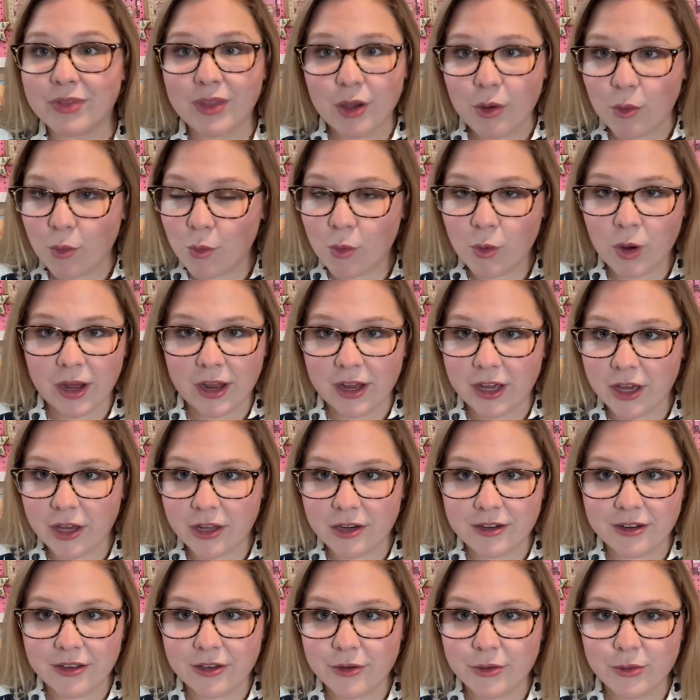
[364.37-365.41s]
what good
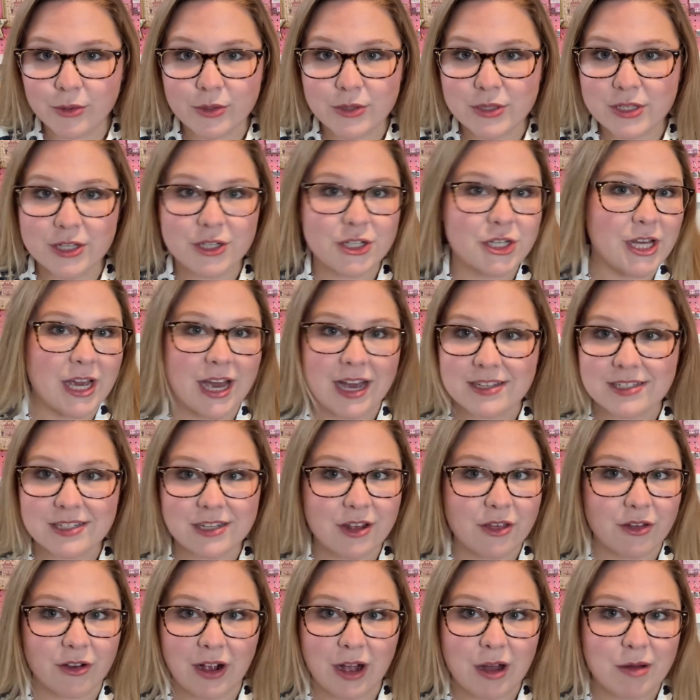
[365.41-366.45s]
news, she has
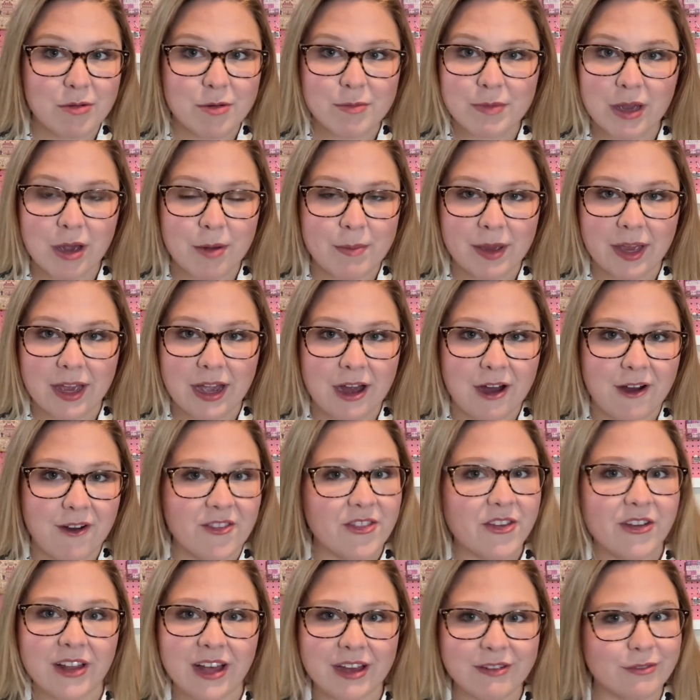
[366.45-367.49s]
another album coming out,
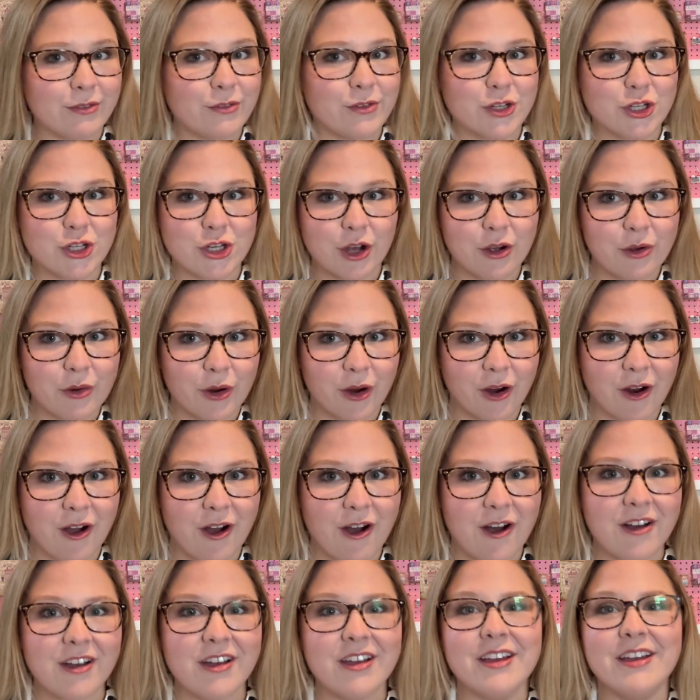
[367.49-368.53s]
The Life of a
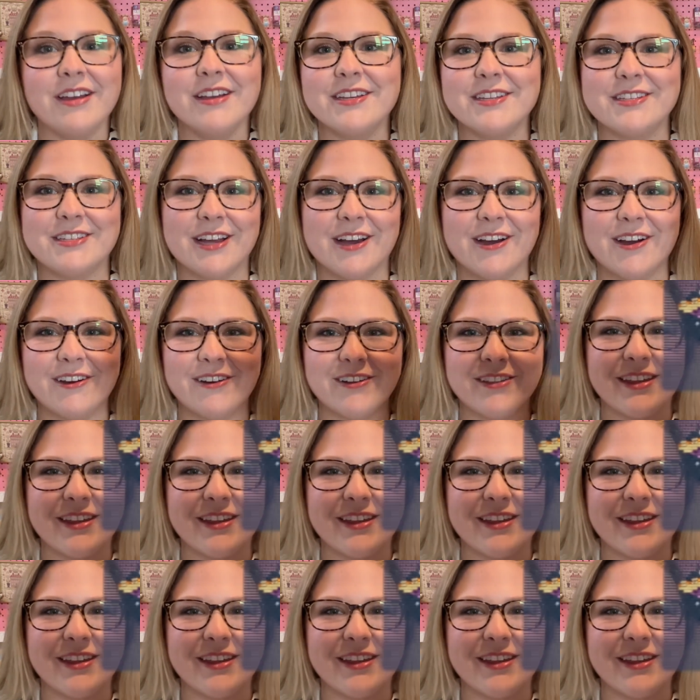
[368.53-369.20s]
Showgirl. So